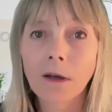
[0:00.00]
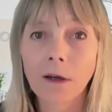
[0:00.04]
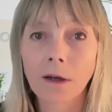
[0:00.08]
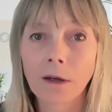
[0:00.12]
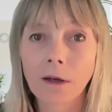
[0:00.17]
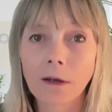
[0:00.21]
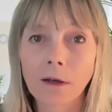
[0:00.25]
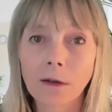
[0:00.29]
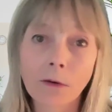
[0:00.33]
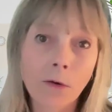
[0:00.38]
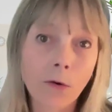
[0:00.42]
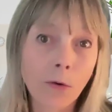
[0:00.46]

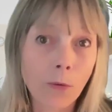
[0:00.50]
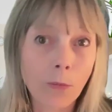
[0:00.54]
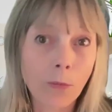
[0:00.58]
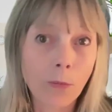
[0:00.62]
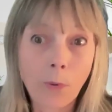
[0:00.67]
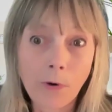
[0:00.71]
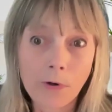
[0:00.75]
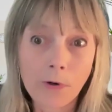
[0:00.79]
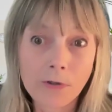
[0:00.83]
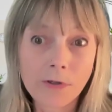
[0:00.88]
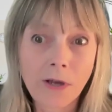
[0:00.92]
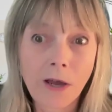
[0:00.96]
or go
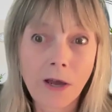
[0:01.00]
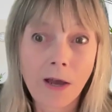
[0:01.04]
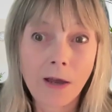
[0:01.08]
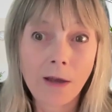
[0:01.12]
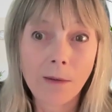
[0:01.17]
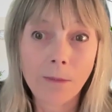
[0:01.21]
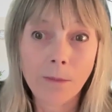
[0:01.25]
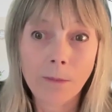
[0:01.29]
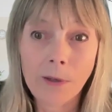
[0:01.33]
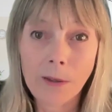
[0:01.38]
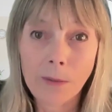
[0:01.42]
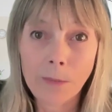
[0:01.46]

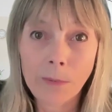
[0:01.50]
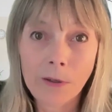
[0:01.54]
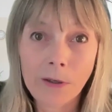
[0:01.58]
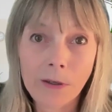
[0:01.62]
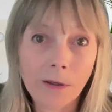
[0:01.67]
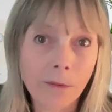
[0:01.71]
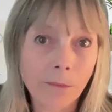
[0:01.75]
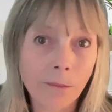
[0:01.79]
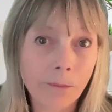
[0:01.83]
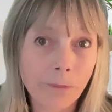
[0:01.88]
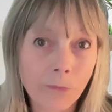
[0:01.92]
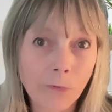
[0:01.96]
part-time.
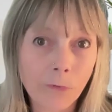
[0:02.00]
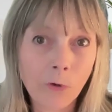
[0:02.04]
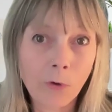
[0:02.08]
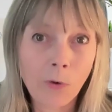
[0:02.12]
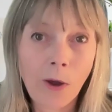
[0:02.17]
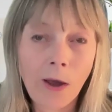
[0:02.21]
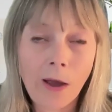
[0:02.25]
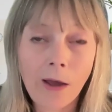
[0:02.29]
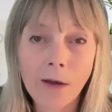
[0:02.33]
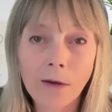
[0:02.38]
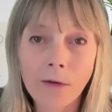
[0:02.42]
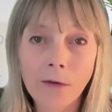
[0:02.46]
Maybe you
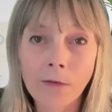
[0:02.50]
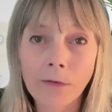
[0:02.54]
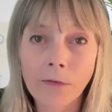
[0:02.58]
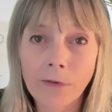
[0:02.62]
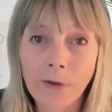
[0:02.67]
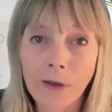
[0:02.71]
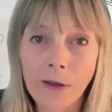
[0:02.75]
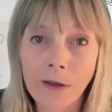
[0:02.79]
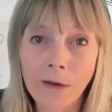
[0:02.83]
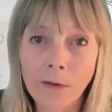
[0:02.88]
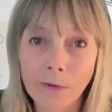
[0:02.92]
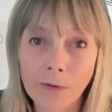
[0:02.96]
have
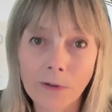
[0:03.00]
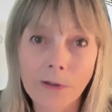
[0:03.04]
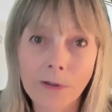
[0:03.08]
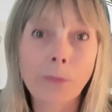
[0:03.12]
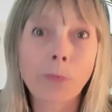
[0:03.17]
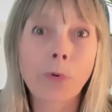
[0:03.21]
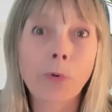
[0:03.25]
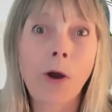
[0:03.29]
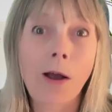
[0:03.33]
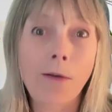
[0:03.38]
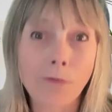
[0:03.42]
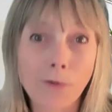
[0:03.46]
a really
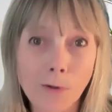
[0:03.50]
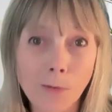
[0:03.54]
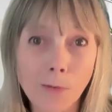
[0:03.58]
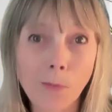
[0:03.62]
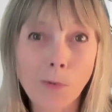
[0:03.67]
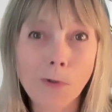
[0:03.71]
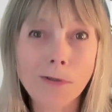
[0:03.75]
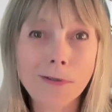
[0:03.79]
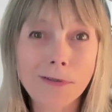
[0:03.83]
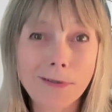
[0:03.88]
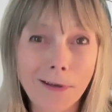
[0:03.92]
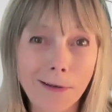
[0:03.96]

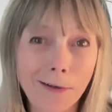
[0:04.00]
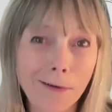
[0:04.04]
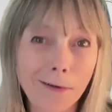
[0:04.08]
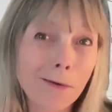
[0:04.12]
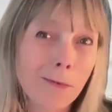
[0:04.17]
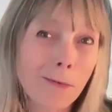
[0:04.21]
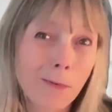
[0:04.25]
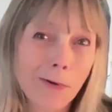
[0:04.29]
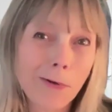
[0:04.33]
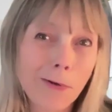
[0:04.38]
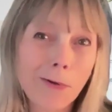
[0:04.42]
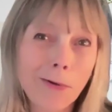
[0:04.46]
profitable
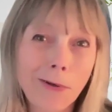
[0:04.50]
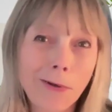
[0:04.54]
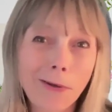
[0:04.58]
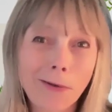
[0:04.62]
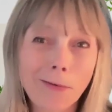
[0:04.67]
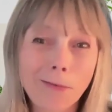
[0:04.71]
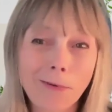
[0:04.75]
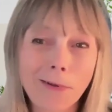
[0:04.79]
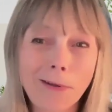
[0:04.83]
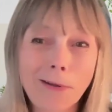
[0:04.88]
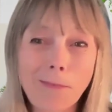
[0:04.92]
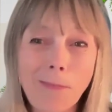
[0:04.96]
skill where you can
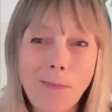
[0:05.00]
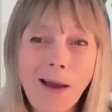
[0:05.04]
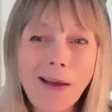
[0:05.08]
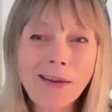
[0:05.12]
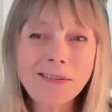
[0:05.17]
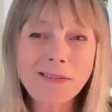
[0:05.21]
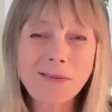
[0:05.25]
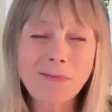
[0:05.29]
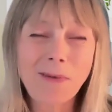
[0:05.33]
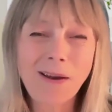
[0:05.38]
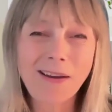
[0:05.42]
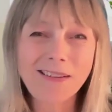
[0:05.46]
really
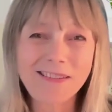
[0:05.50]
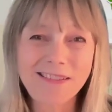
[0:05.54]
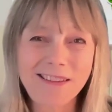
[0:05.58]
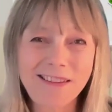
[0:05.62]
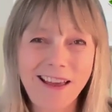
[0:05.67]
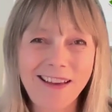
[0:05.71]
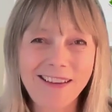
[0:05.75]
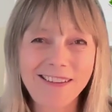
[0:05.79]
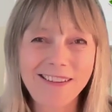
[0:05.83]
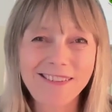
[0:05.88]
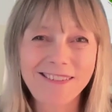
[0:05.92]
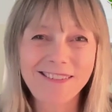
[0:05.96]
maximize
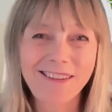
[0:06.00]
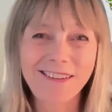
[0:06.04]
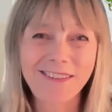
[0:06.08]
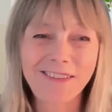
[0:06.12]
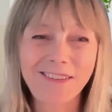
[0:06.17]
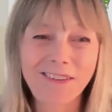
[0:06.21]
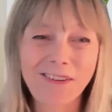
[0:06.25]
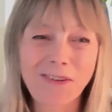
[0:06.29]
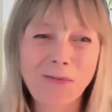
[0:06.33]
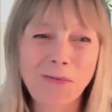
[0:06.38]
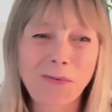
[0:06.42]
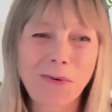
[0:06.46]
that so
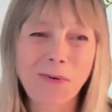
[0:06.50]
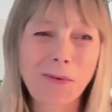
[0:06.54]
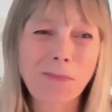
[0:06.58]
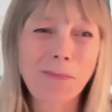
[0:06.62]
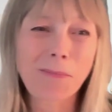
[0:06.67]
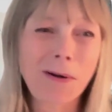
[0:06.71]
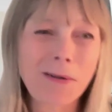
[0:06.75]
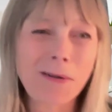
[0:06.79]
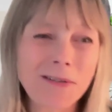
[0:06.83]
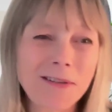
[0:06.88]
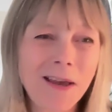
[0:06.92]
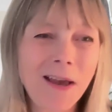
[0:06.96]
you can work
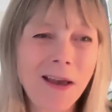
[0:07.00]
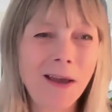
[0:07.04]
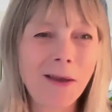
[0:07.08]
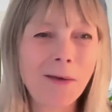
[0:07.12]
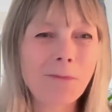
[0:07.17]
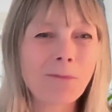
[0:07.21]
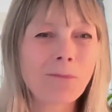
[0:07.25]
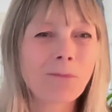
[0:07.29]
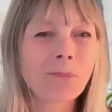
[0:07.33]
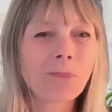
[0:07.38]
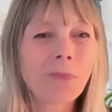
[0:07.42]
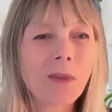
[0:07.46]

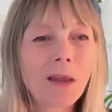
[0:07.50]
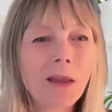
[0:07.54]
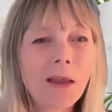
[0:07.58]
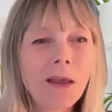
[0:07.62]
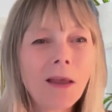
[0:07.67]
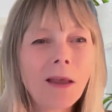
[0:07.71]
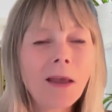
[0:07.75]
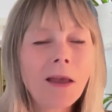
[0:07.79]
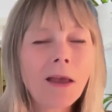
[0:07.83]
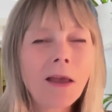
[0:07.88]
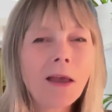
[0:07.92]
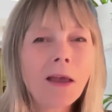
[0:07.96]
part-time.
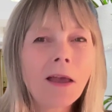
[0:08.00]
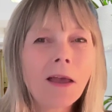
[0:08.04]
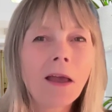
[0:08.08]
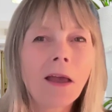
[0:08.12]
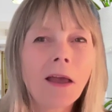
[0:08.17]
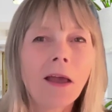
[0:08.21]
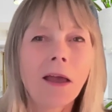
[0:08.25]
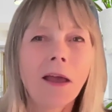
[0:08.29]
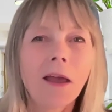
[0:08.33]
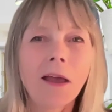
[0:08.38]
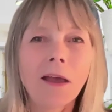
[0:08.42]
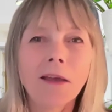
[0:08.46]

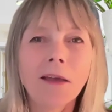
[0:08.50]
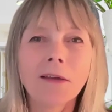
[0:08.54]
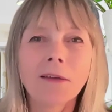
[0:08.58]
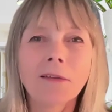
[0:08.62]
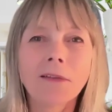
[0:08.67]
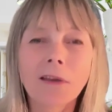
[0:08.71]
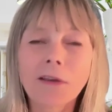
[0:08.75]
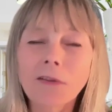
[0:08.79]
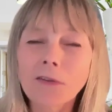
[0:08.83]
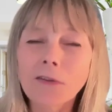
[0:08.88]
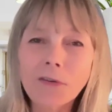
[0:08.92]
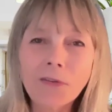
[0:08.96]

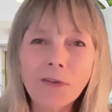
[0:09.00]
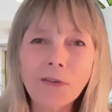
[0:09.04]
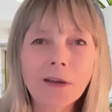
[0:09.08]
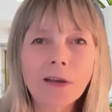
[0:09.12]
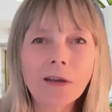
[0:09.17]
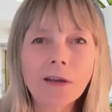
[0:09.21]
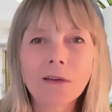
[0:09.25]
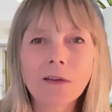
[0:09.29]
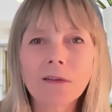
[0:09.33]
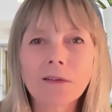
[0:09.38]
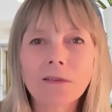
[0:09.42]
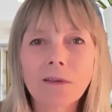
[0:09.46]
The other thing
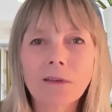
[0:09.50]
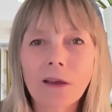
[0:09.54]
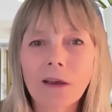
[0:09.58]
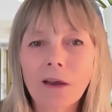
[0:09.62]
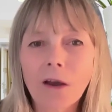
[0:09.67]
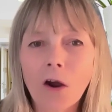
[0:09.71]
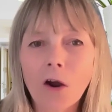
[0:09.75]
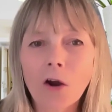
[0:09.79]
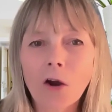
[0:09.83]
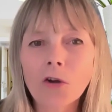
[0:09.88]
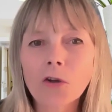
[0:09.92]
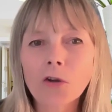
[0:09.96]
is,
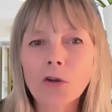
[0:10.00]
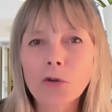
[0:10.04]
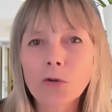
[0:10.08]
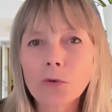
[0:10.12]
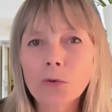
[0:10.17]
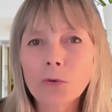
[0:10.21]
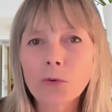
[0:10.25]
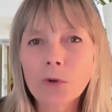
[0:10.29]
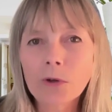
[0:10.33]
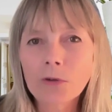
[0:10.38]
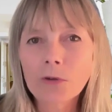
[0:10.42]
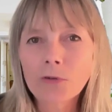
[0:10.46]
like,
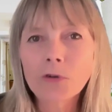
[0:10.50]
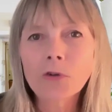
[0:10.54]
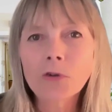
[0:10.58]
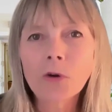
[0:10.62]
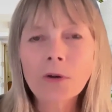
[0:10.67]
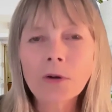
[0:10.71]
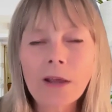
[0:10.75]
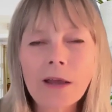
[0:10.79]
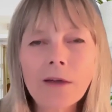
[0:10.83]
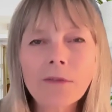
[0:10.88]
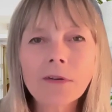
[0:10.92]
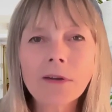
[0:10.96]
if you
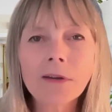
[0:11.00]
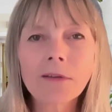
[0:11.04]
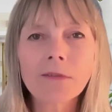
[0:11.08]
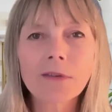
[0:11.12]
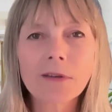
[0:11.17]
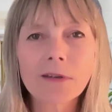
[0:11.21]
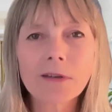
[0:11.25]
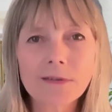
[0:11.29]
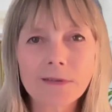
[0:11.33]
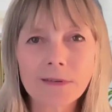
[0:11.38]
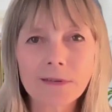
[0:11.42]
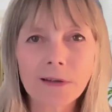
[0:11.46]
don't have any of
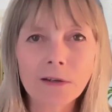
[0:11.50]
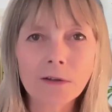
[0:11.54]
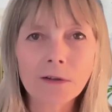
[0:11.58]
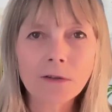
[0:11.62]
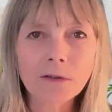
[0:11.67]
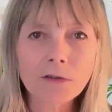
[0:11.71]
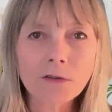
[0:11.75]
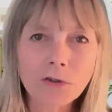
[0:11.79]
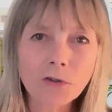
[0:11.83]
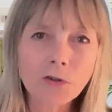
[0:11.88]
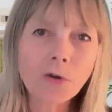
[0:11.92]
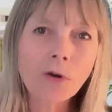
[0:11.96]
these
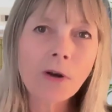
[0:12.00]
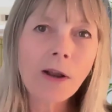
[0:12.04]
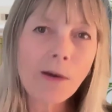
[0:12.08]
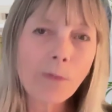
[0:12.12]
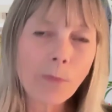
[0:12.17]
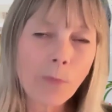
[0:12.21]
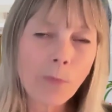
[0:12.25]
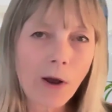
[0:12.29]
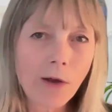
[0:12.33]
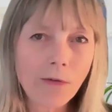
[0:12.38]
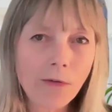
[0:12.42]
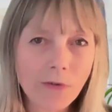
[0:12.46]
skills or you don't
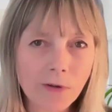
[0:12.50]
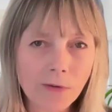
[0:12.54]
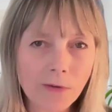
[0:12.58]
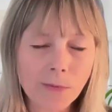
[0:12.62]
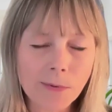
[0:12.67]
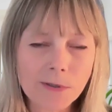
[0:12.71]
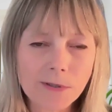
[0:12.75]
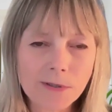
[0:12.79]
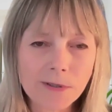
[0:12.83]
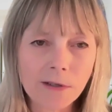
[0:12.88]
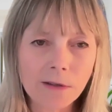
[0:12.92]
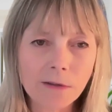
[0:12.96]
have profitable
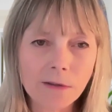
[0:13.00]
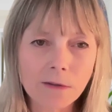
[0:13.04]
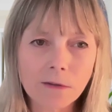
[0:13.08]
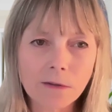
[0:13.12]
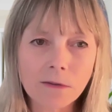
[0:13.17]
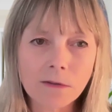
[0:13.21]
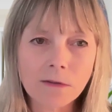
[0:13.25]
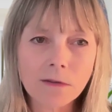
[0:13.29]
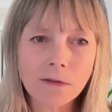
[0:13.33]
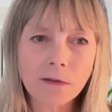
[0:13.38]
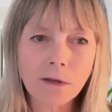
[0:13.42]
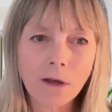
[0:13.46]

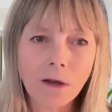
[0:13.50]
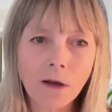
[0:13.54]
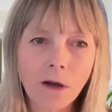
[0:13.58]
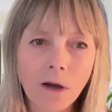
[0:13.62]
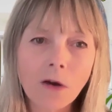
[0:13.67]
skills,